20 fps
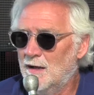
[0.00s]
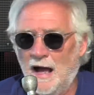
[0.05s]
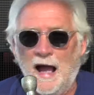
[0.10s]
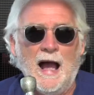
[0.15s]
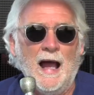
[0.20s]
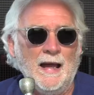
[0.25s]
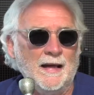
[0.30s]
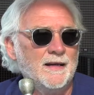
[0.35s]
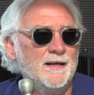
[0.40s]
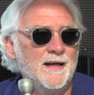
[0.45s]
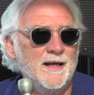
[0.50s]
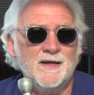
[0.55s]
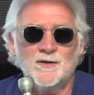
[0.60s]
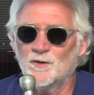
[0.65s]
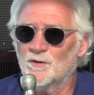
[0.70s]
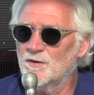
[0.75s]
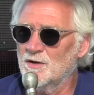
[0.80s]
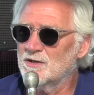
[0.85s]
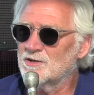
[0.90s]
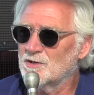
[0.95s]
I can
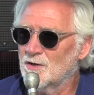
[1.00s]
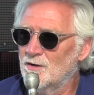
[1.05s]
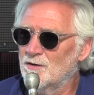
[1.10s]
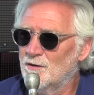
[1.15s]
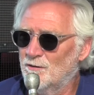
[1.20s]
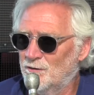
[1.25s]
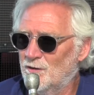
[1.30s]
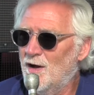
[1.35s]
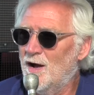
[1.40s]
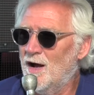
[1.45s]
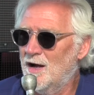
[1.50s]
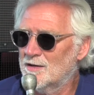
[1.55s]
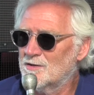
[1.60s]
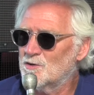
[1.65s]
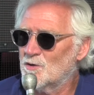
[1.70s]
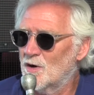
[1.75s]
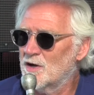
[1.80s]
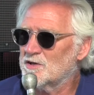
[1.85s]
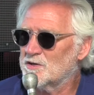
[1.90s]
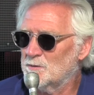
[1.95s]
handle things on the fly, yeah.
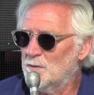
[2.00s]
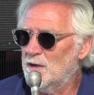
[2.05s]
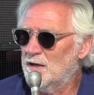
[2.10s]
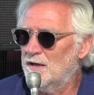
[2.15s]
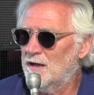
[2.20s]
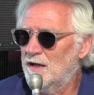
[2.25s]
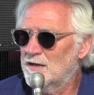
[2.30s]
trust me.